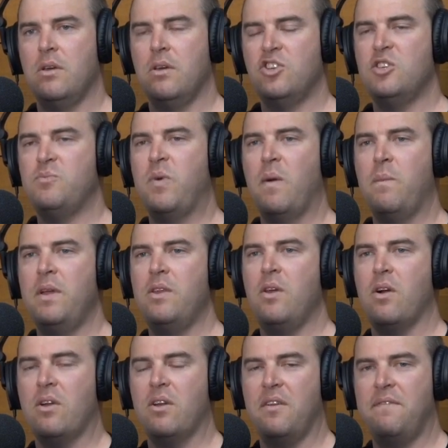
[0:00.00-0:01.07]
she's probably
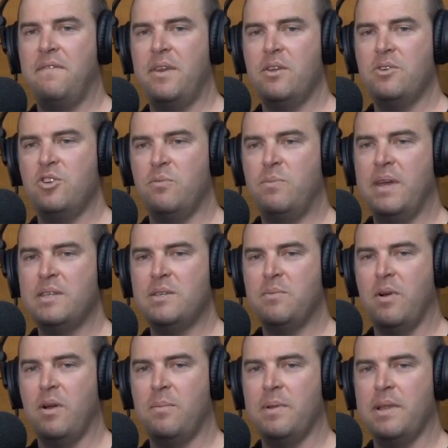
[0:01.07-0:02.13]
not going to finish her piss
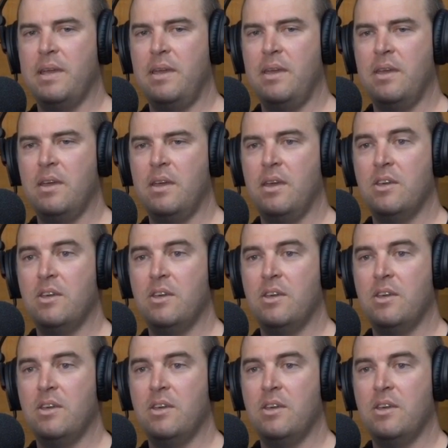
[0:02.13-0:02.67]
properly.